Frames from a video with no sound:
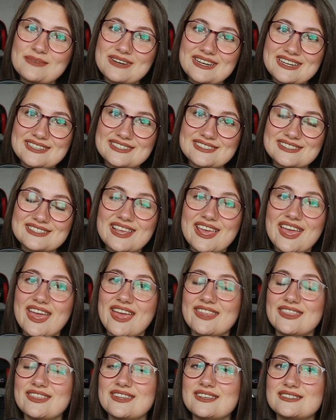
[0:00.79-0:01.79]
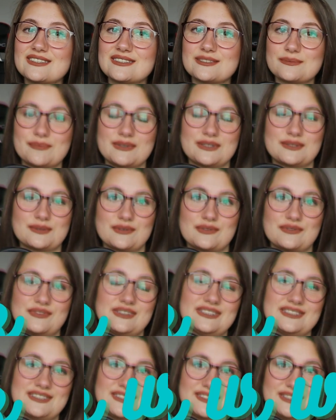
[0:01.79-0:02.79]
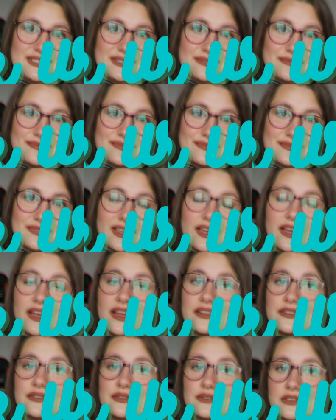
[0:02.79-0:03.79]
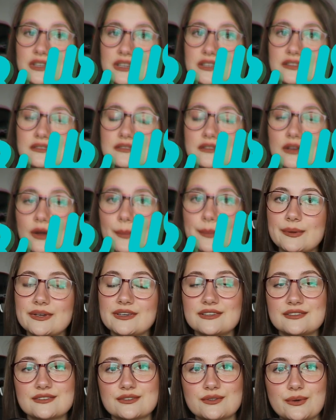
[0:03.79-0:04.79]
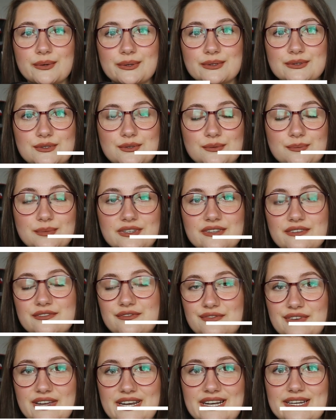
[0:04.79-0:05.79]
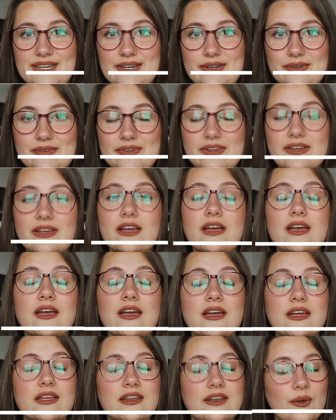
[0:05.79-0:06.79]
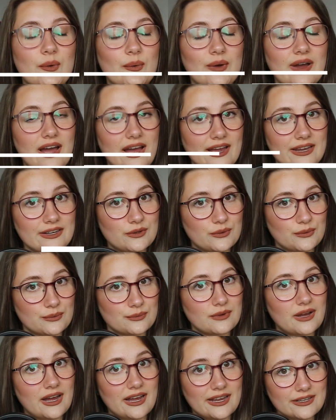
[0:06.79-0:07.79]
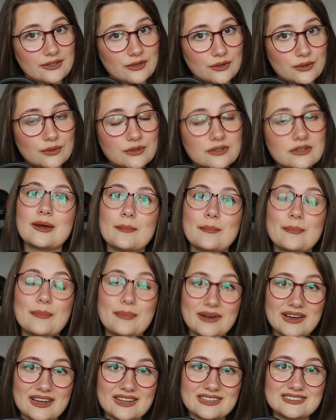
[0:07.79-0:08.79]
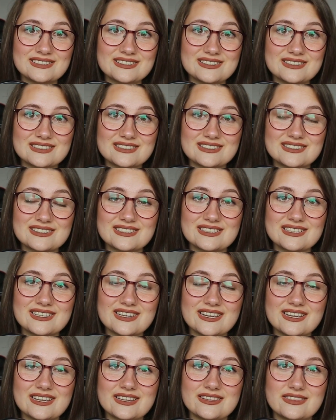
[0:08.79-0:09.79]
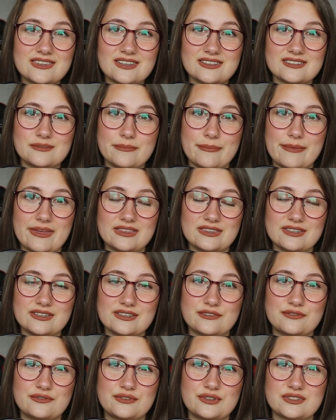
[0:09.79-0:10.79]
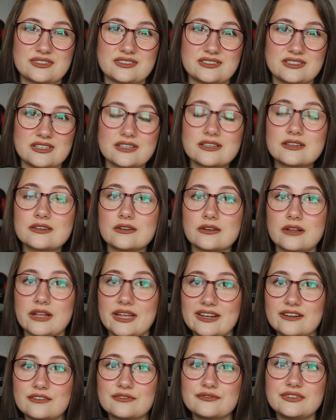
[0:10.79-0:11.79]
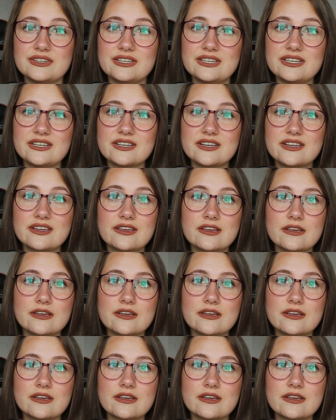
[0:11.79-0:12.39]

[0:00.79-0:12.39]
Liz, and this is Biz with Liz T. And today's topic is going to be failure. Now, I know, but it doesn't matter if you're sick or healthy.